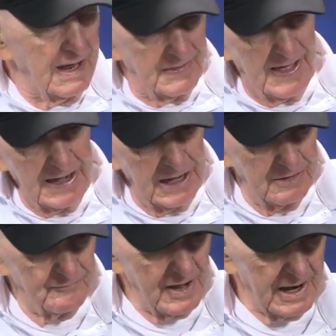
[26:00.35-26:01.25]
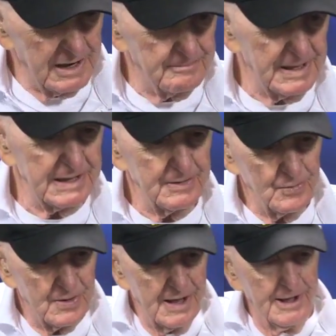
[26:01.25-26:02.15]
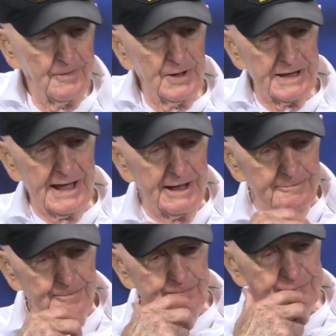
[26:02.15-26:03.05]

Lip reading: They invited me where I went down